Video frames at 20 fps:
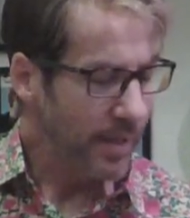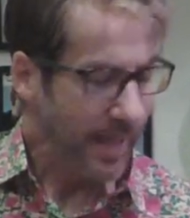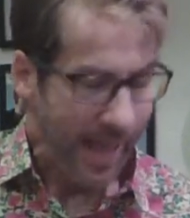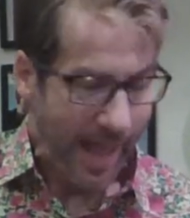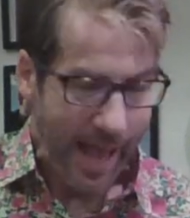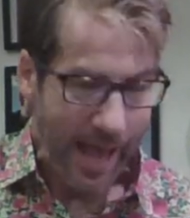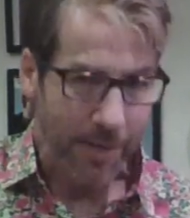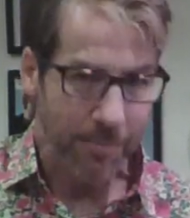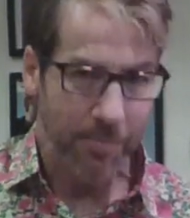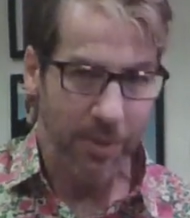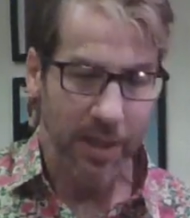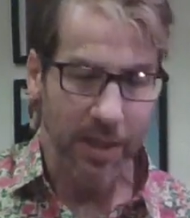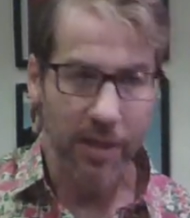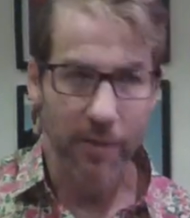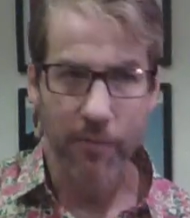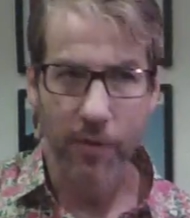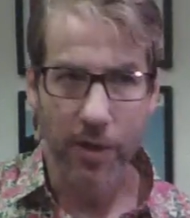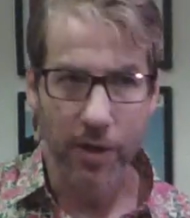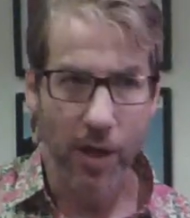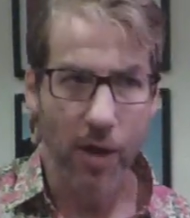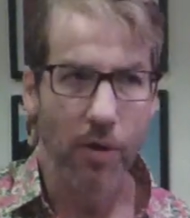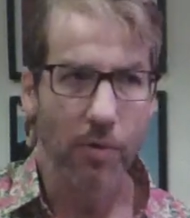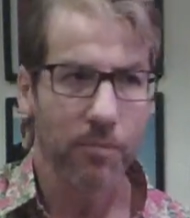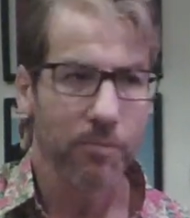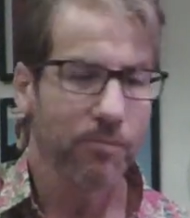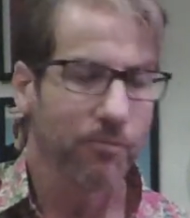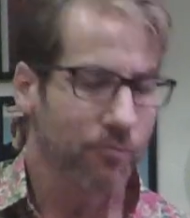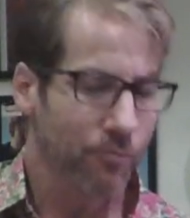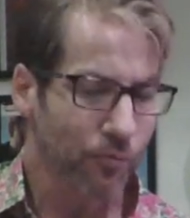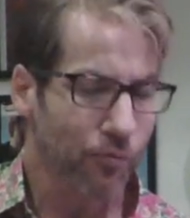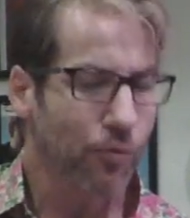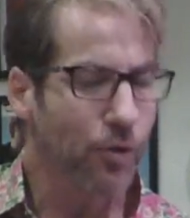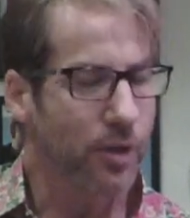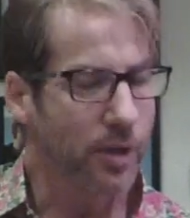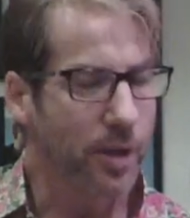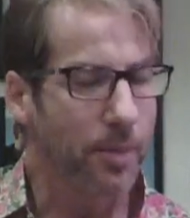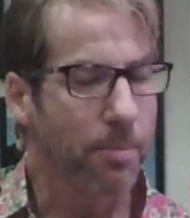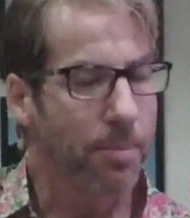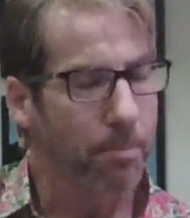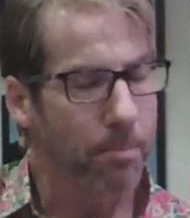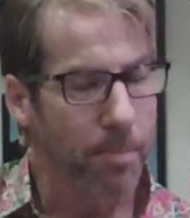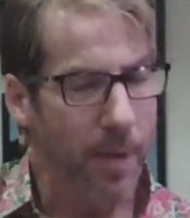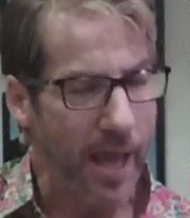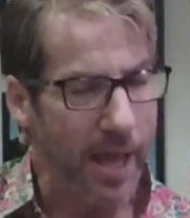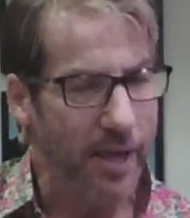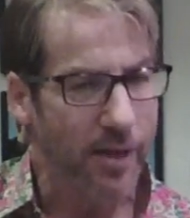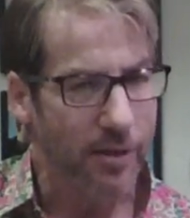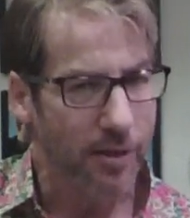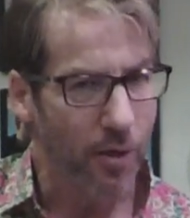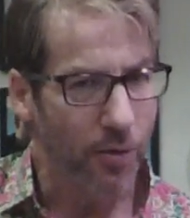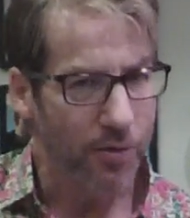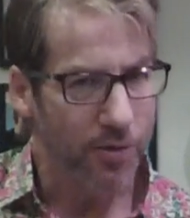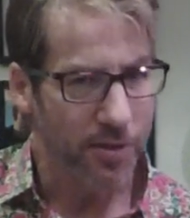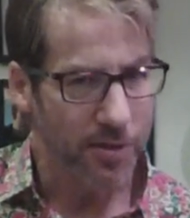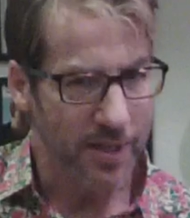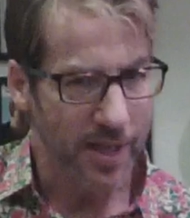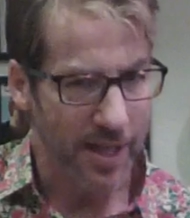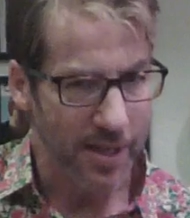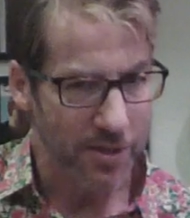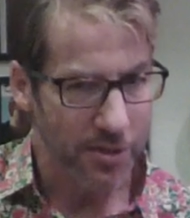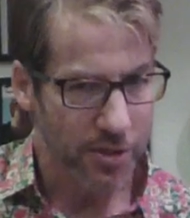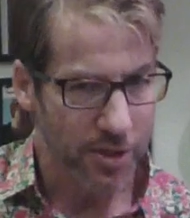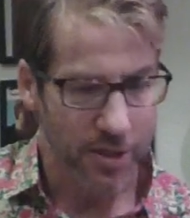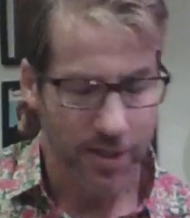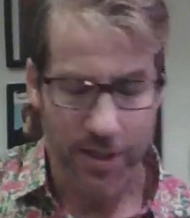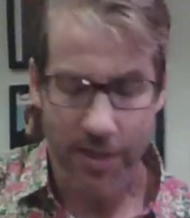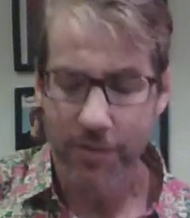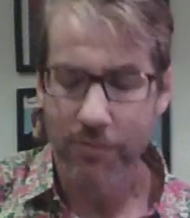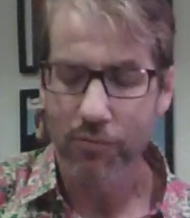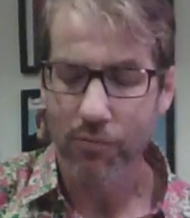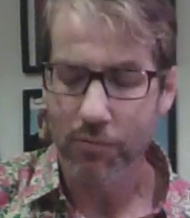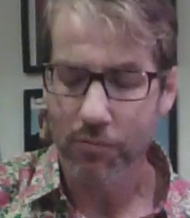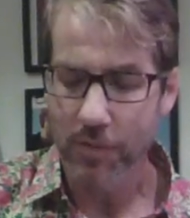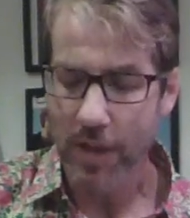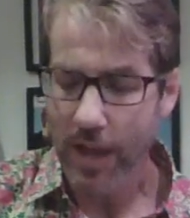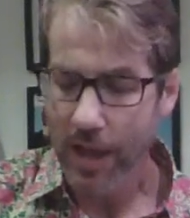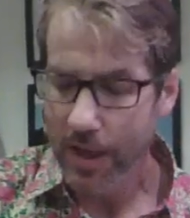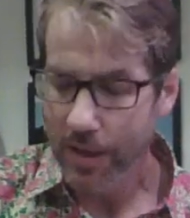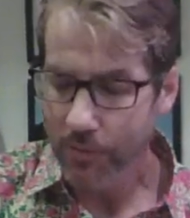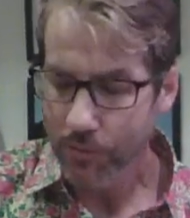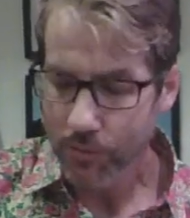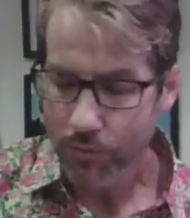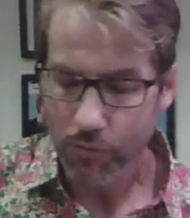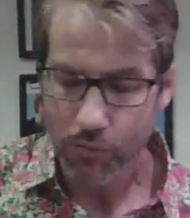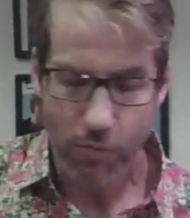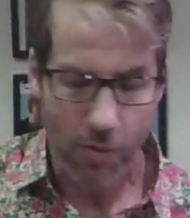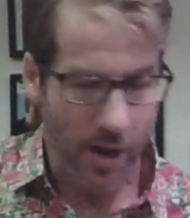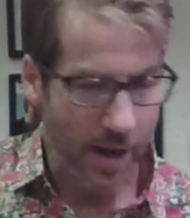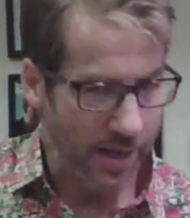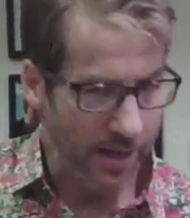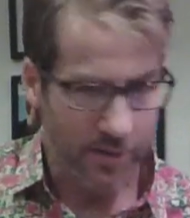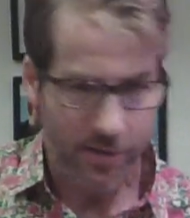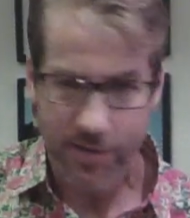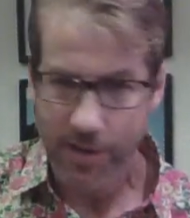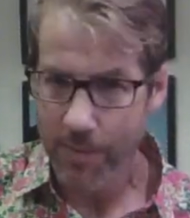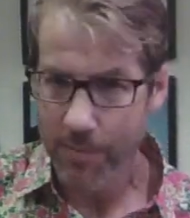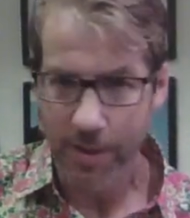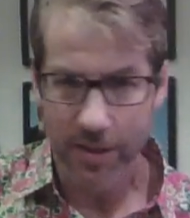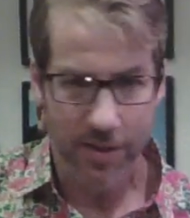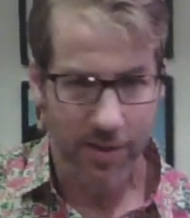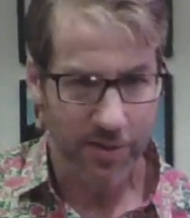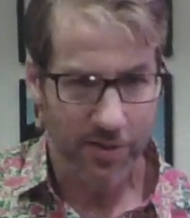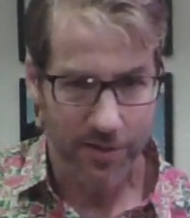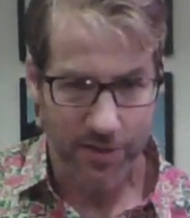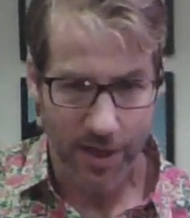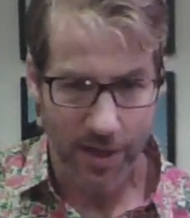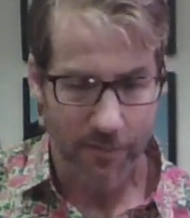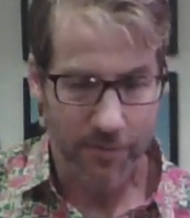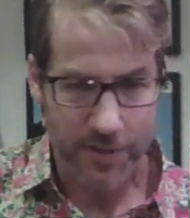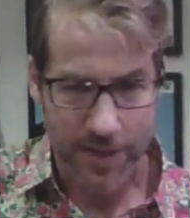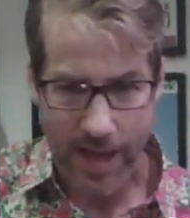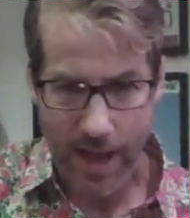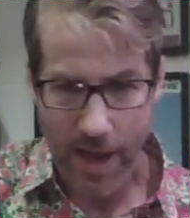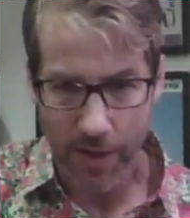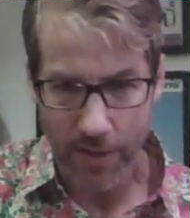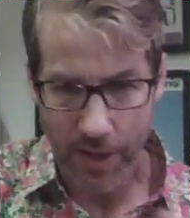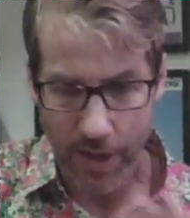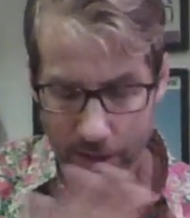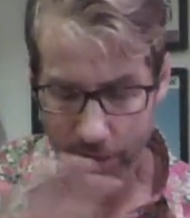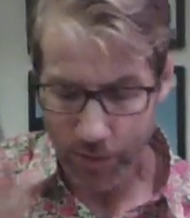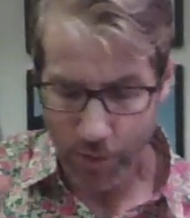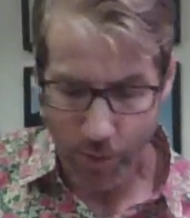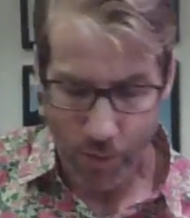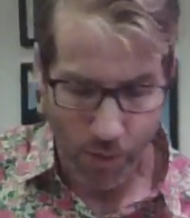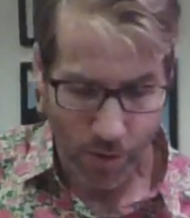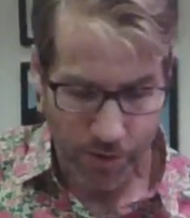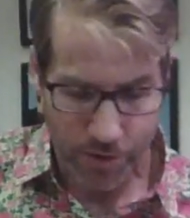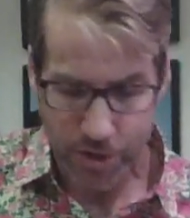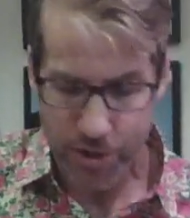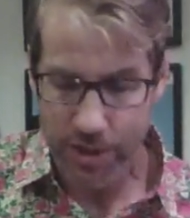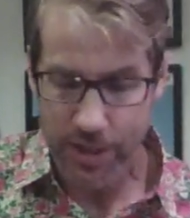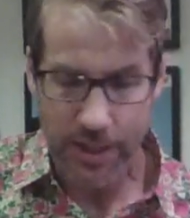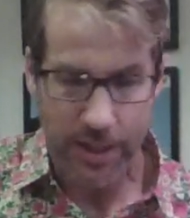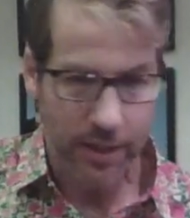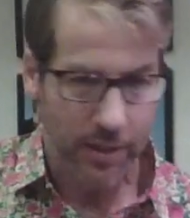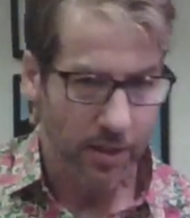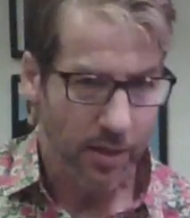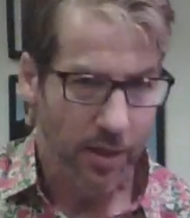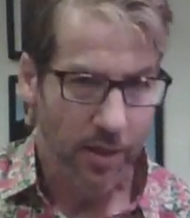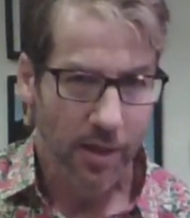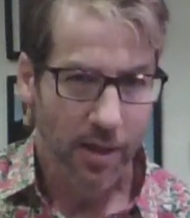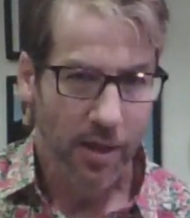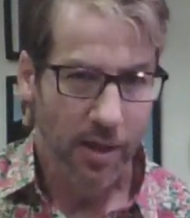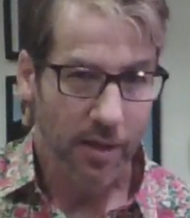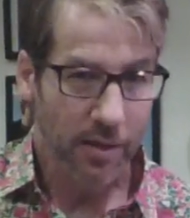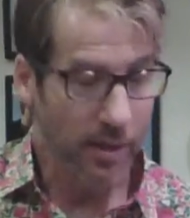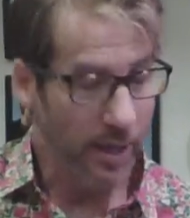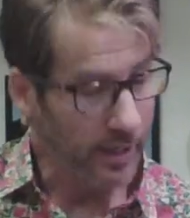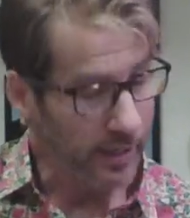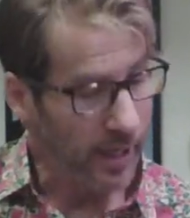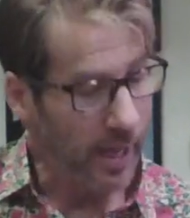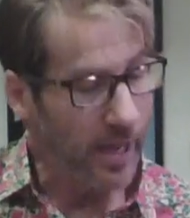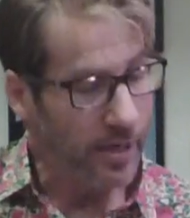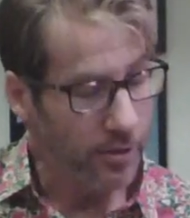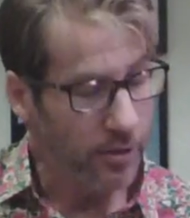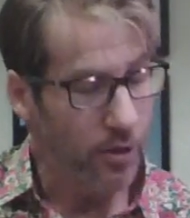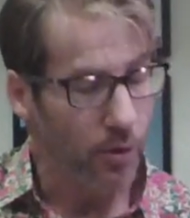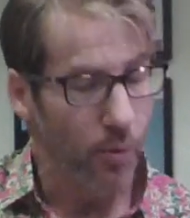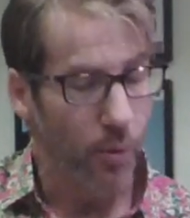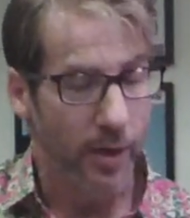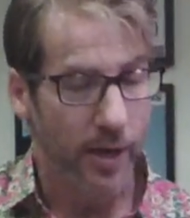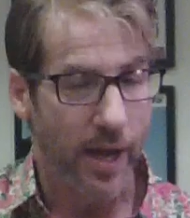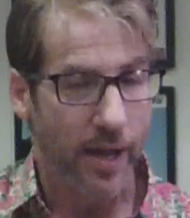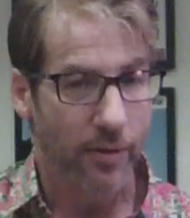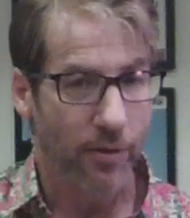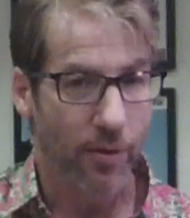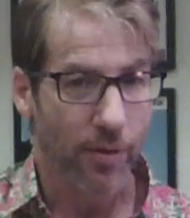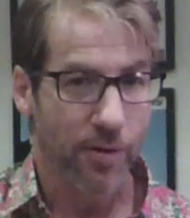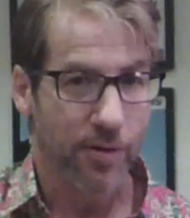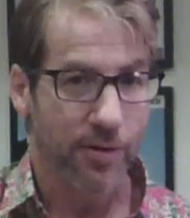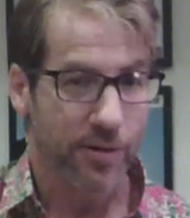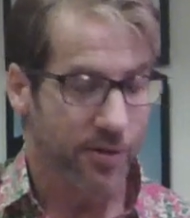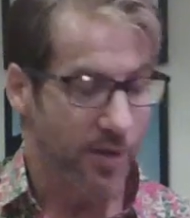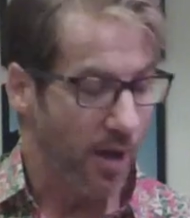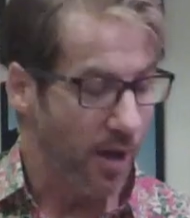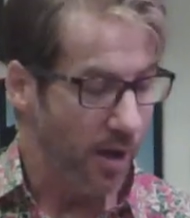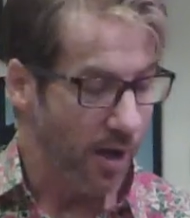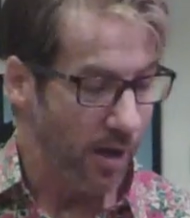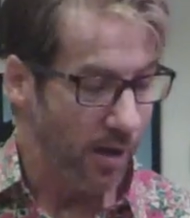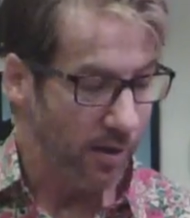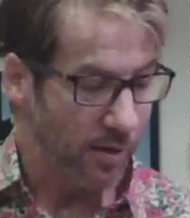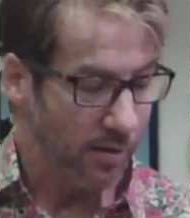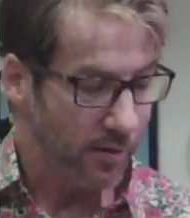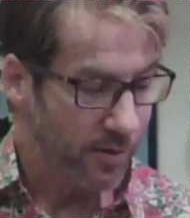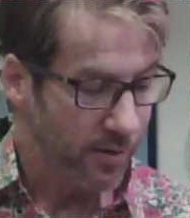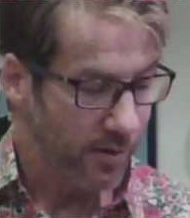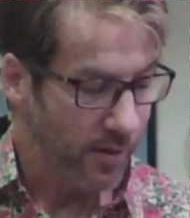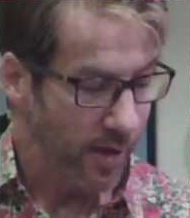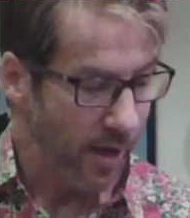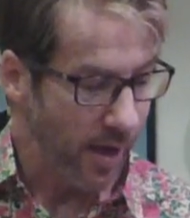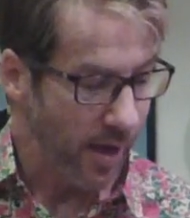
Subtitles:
can be if you don't really pay close attention and write some of this stuff down on a chord sheet, like I do when I learn songs.